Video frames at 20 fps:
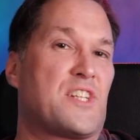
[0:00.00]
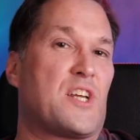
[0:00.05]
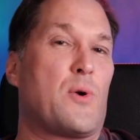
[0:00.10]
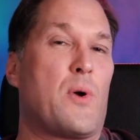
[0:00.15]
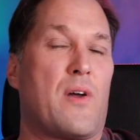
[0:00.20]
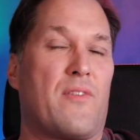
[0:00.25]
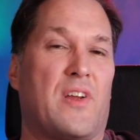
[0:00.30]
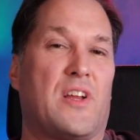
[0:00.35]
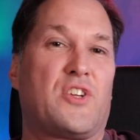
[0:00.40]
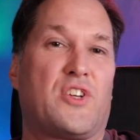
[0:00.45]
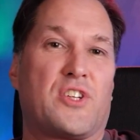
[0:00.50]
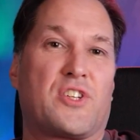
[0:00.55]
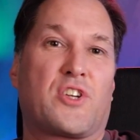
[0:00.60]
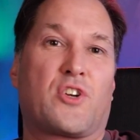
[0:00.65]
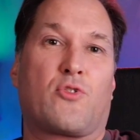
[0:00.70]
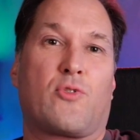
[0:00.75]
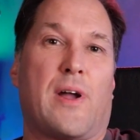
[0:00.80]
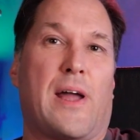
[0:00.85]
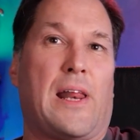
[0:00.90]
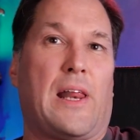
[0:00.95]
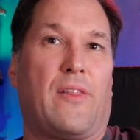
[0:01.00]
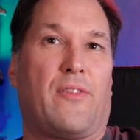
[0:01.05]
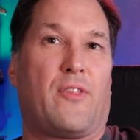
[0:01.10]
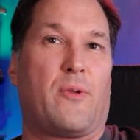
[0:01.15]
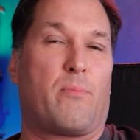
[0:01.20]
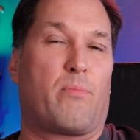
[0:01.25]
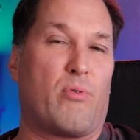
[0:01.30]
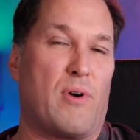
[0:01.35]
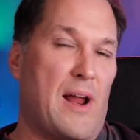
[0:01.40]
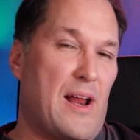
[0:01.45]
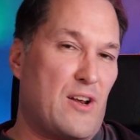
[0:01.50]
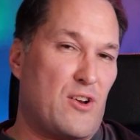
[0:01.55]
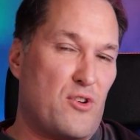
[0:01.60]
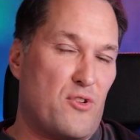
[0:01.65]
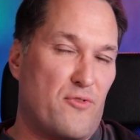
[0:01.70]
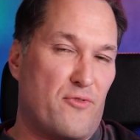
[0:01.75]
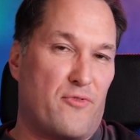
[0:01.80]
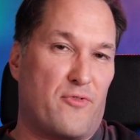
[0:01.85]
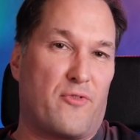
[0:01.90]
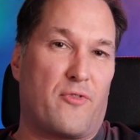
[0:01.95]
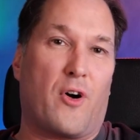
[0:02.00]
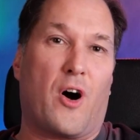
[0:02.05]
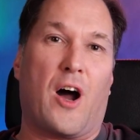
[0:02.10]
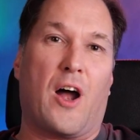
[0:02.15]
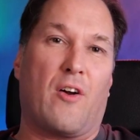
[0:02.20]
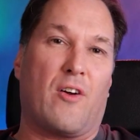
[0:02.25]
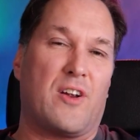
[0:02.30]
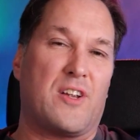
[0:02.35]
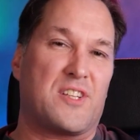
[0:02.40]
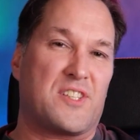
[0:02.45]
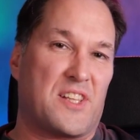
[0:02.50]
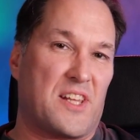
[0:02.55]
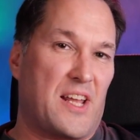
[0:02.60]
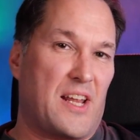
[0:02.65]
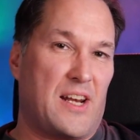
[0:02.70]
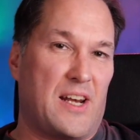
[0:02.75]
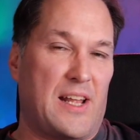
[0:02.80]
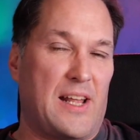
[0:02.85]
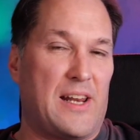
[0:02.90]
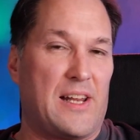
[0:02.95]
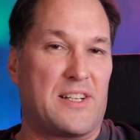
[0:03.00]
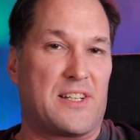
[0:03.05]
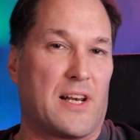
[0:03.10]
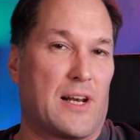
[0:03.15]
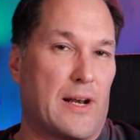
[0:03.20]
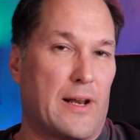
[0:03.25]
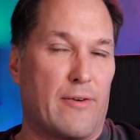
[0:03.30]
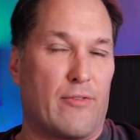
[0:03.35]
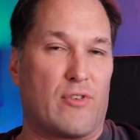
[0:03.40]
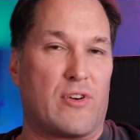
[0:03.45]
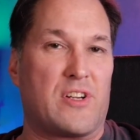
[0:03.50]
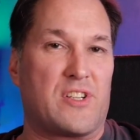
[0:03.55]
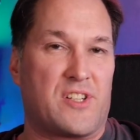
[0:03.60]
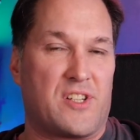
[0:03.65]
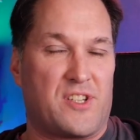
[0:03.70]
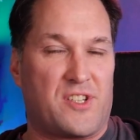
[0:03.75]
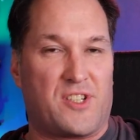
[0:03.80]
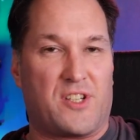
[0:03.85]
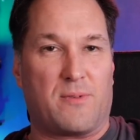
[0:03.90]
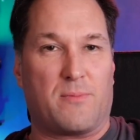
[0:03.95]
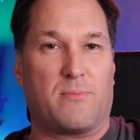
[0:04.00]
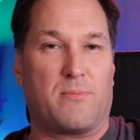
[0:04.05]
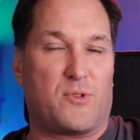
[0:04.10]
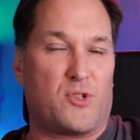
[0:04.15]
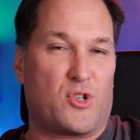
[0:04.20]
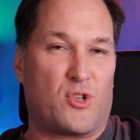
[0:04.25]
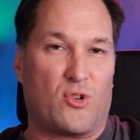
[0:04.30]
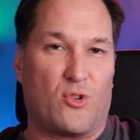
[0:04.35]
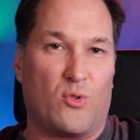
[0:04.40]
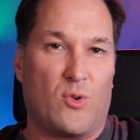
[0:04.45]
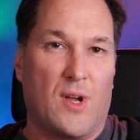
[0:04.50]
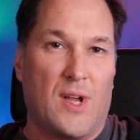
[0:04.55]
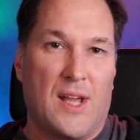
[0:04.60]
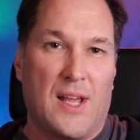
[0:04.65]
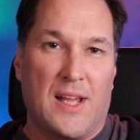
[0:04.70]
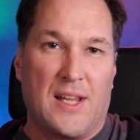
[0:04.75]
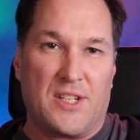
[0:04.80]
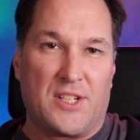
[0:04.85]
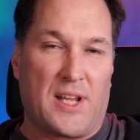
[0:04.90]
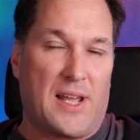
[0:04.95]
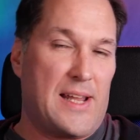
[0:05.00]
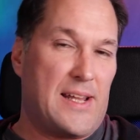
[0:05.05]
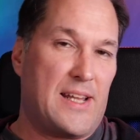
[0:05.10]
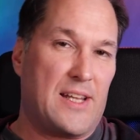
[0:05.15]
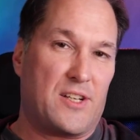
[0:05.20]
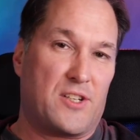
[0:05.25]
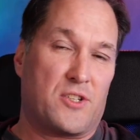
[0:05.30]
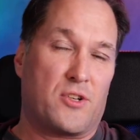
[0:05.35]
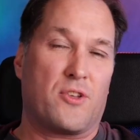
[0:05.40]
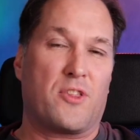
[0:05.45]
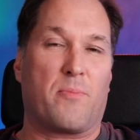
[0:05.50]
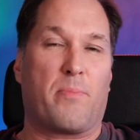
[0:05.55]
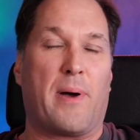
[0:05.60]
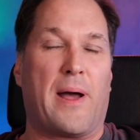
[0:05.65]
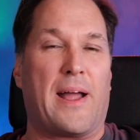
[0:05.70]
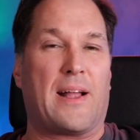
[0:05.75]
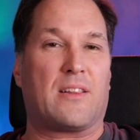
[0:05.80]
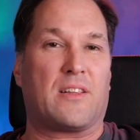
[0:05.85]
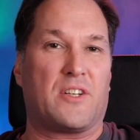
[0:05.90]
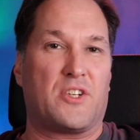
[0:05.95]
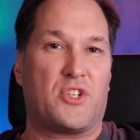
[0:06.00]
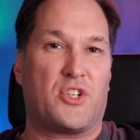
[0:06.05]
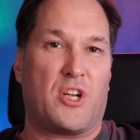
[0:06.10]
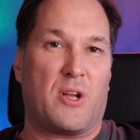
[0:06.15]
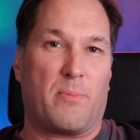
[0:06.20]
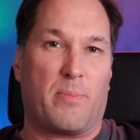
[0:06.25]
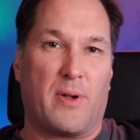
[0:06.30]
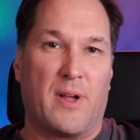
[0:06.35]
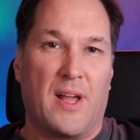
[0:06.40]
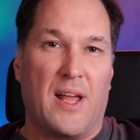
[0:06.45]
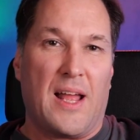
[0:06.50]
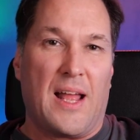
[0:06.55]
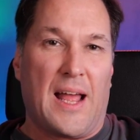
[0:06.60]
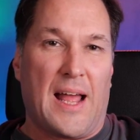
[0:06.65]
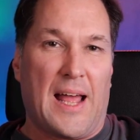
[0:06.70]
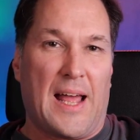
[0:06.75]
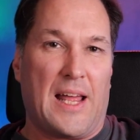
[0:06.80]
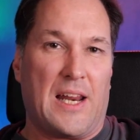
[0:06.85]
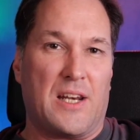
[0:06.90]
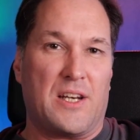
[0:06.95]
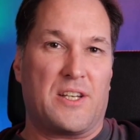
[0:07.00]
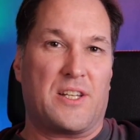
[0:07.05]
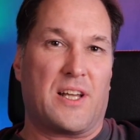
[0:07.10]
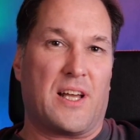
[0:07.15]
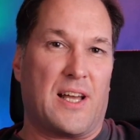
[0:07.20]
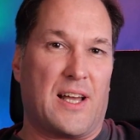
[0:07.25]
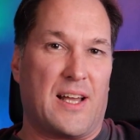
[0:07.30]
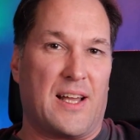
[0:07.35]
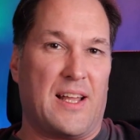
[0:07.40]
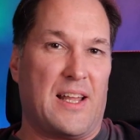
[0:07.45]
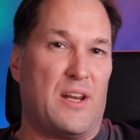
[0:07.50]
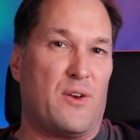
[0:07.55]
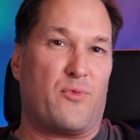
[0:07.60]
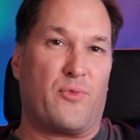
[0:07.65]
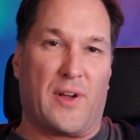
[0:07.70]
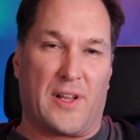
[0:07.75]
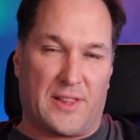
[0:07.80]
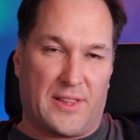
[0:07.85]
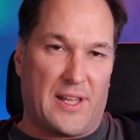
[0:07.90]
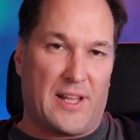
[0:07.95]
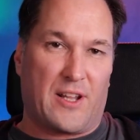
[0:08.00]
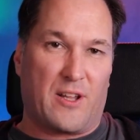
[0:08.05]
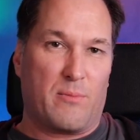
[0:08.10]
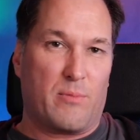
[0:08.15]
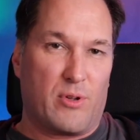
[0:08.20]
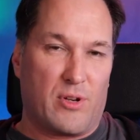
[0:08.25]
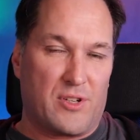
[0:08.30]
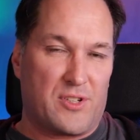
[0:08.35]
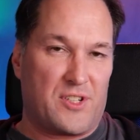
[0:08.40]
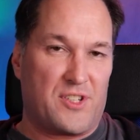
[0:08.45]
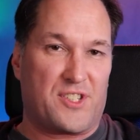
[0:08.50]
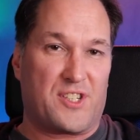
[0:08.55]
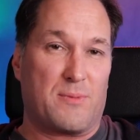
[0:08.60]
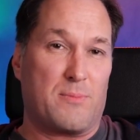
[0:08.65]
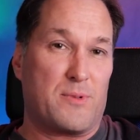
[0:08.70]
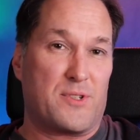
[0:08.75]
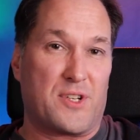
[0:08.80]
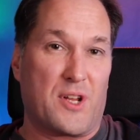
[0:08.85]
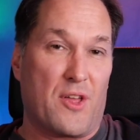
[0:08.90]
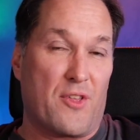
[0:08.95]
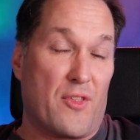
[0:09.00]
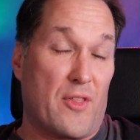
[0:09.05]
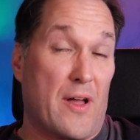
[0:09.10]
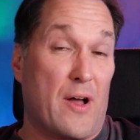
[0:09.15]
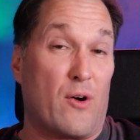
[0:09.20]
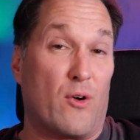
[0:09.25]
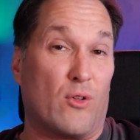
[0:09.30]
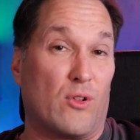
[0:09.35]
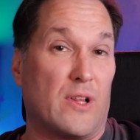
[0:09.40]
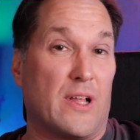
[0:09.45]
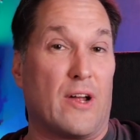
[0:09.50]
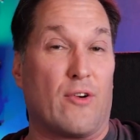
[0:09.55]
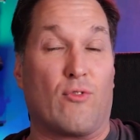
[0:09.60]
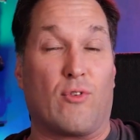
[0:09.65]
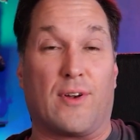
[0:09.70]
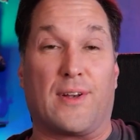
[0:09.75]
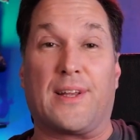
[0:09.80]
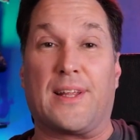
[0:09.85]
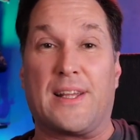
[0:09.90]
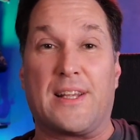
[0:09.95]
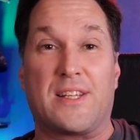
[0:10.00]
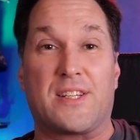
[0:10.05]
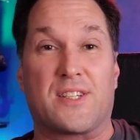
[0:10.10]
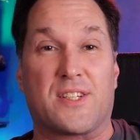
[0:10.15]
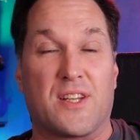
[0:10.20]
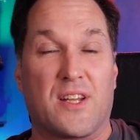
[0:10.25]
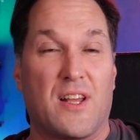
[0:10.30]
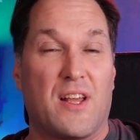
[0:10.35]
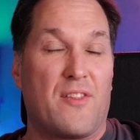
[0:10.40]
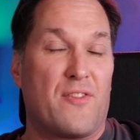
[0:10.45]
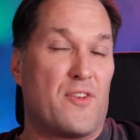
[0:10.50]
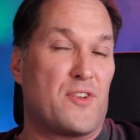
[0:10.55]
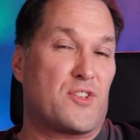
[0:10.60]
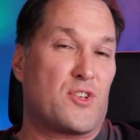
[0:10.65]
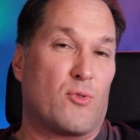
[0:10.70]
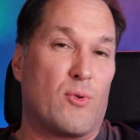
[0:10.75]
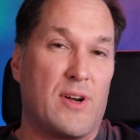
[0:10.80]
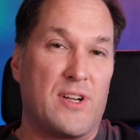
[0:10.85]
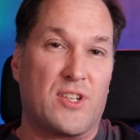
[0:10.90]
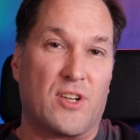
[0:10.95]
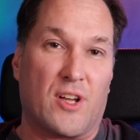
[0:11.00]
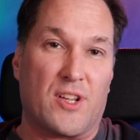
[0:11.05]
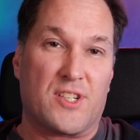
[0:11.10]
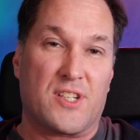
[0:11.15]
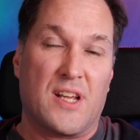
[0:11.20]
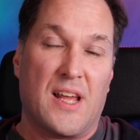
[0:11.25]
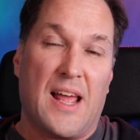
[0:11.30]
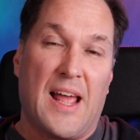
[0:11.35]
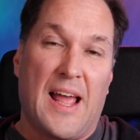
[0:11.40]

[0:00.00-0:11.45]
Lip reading: So having just created the brand new virus, they need a delivery system to take it to the Packlid ship and infect their computer system so that they'll release the Cerritos.